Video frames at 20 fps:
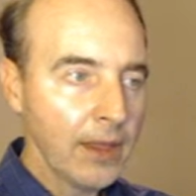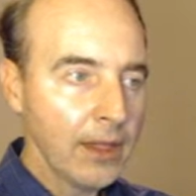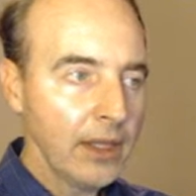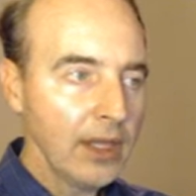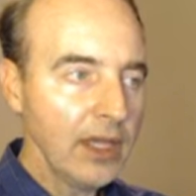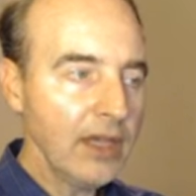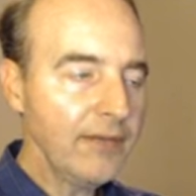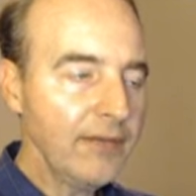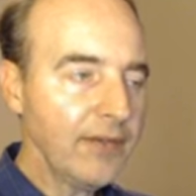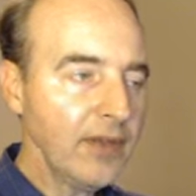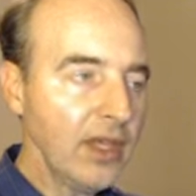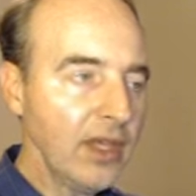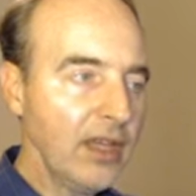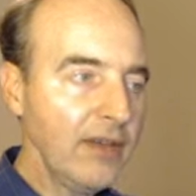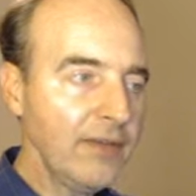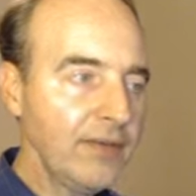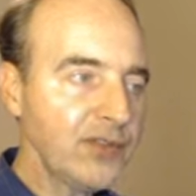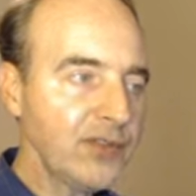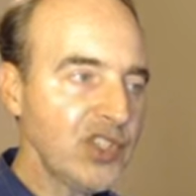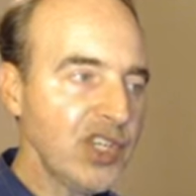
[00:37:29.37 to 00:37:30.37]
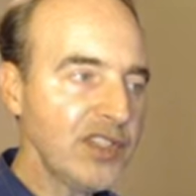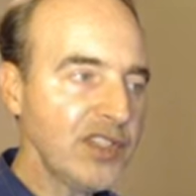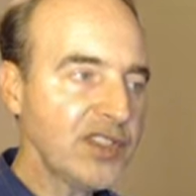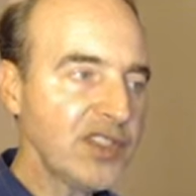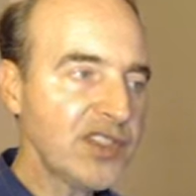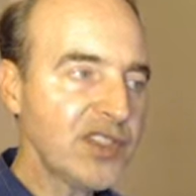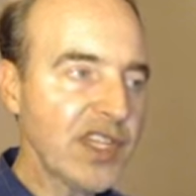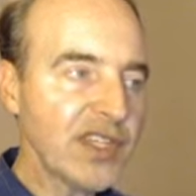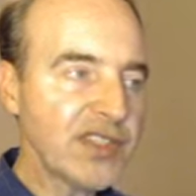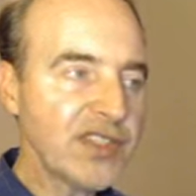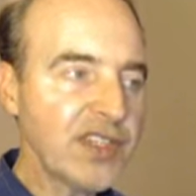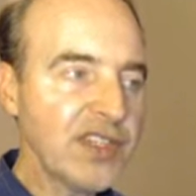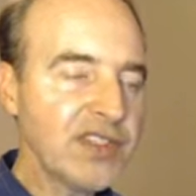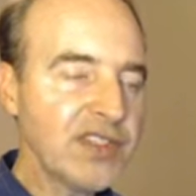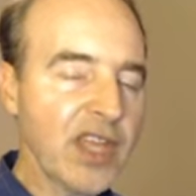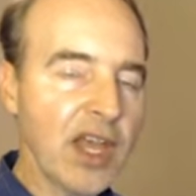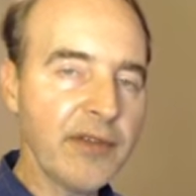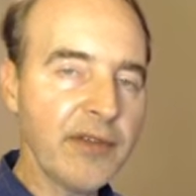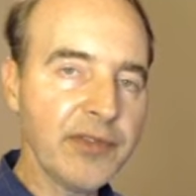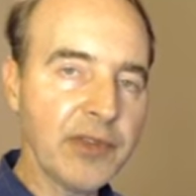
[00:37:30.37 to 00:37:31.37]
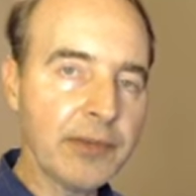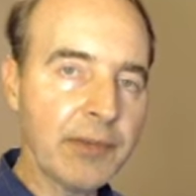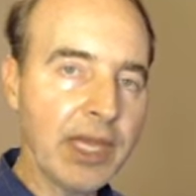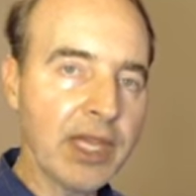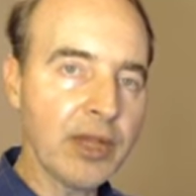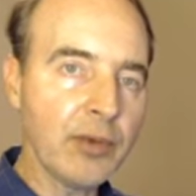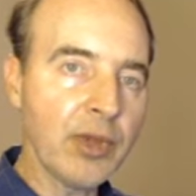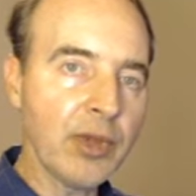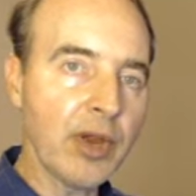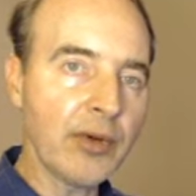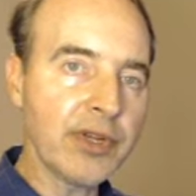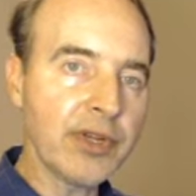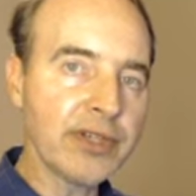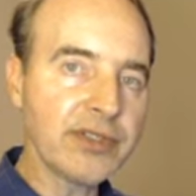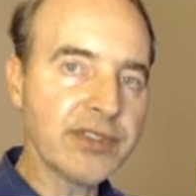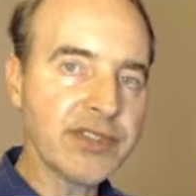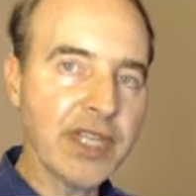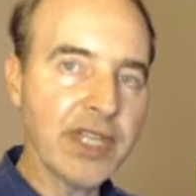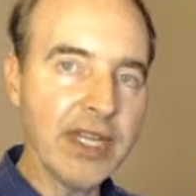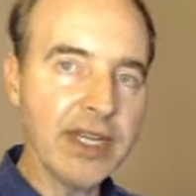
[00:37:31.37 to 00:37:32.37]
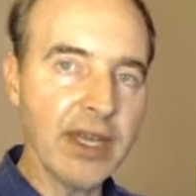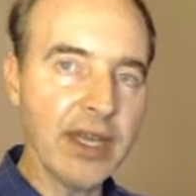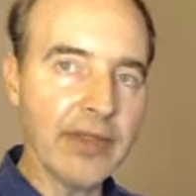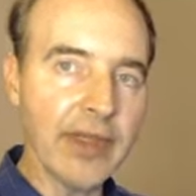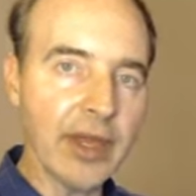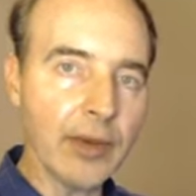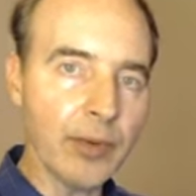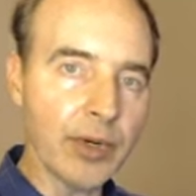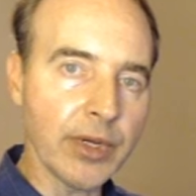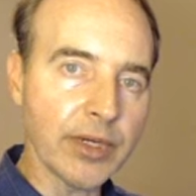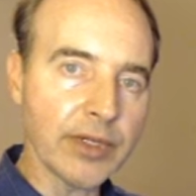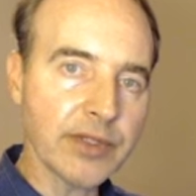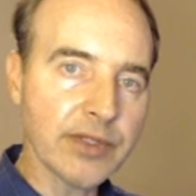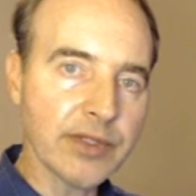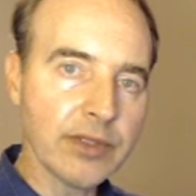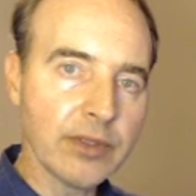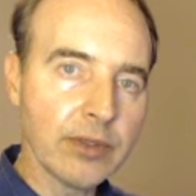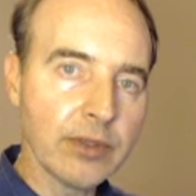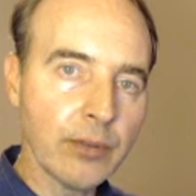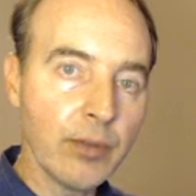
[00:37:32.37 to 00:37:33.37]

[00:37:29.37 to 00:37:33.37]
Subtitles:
if Jesus says he's the Alpha and Omega, we already understand how that works.